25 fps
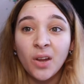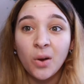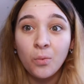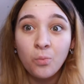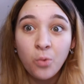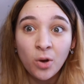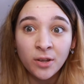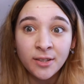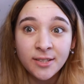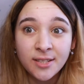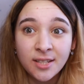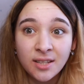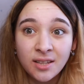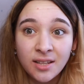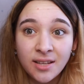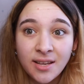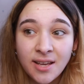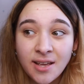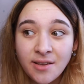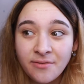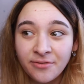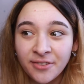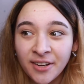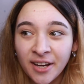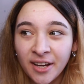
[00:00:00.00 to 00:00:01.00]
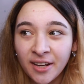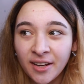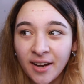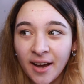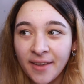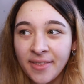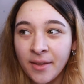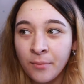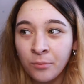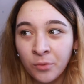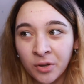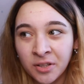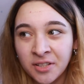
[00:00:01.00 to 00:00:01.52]
once in the evening
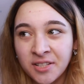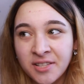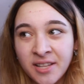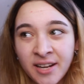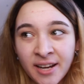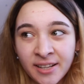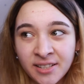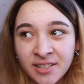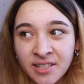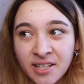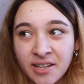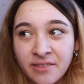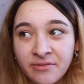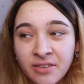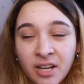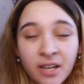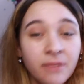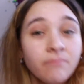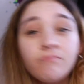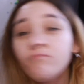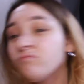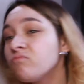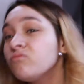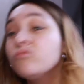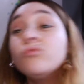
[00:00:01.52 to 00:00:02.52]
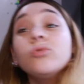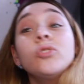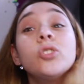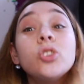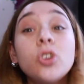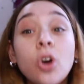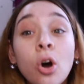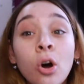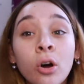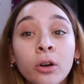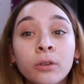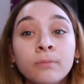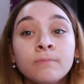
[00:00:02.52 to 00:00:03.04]
and then once the next evening,
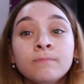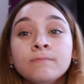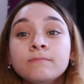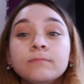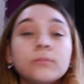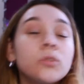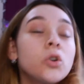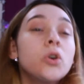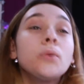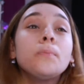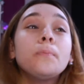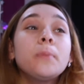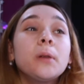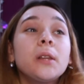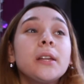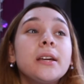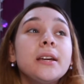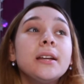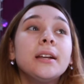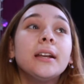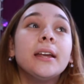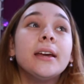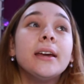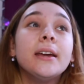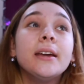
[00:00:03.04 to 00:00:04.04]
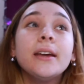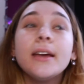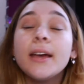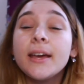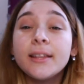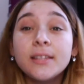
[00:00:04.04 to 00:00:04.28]
gone. Completely.